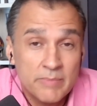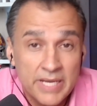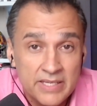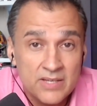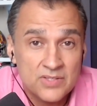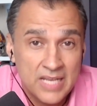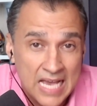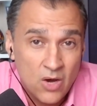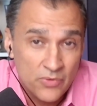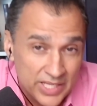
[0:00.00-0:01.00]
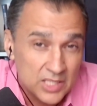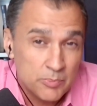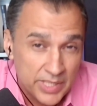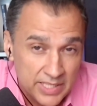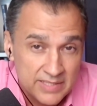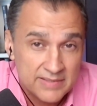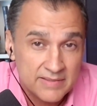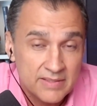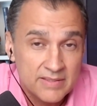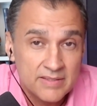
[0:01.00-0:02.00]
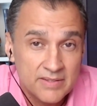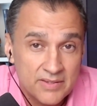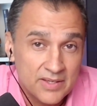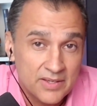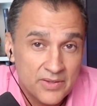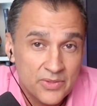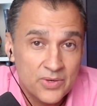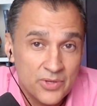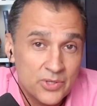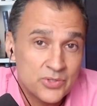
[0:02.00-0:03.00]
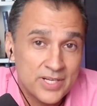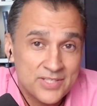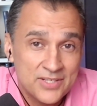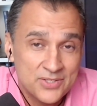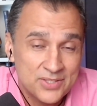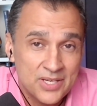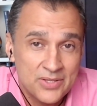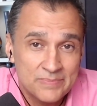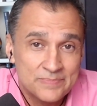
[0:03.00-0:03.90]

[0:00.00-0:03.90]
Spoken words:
ideas on how they could piece their transaction together?